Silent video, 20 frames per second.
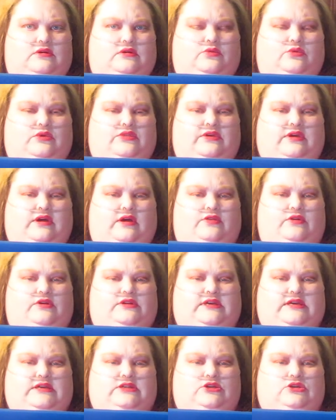When the other
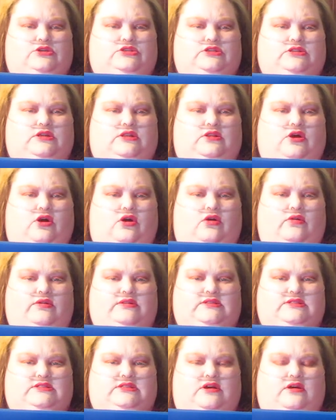teachers of the law and
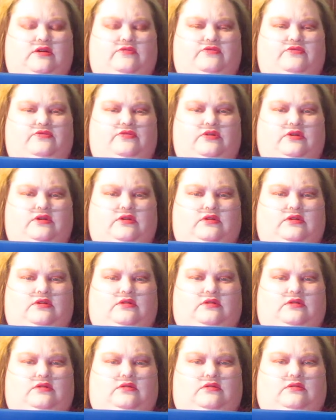stuff,
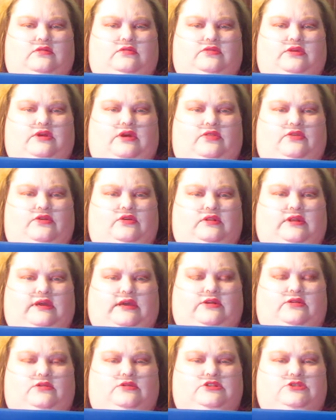the other
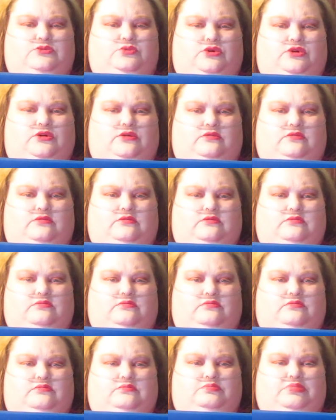leaders were
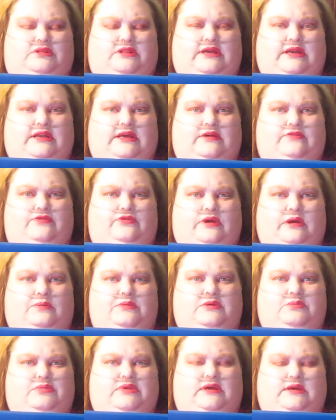pleading for him
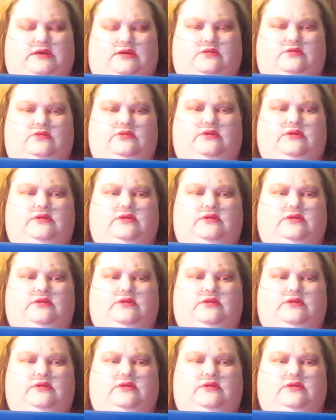to be killed?